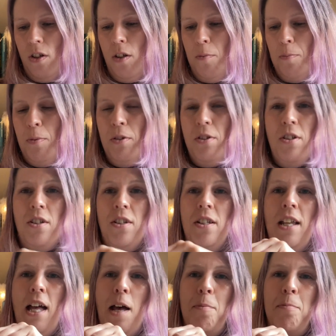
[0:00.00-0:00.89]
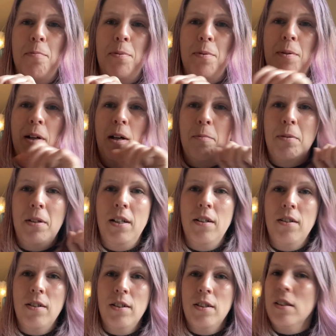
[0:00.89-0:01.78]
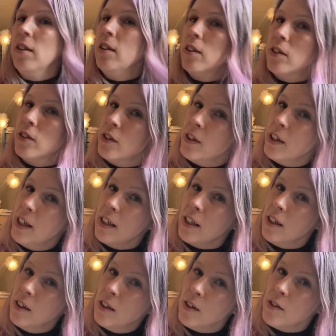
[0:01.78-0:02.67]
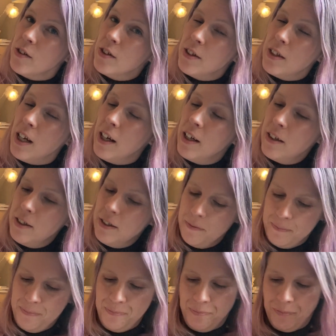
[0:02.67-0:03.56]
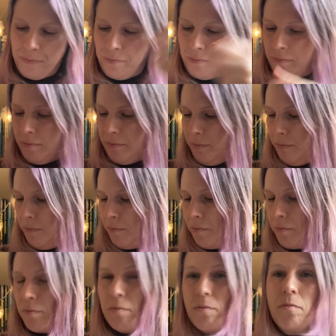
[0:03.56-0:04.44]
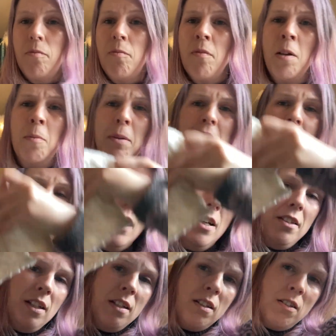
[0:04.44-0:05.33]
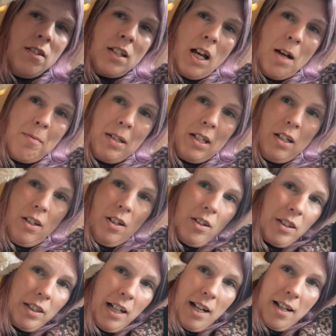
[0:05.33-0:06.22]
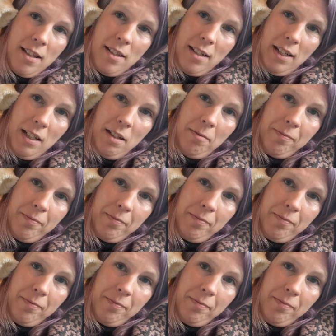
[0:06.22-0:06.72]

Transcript: put a snap up here so that I can close it higher. But yeah, this is coming along nicely.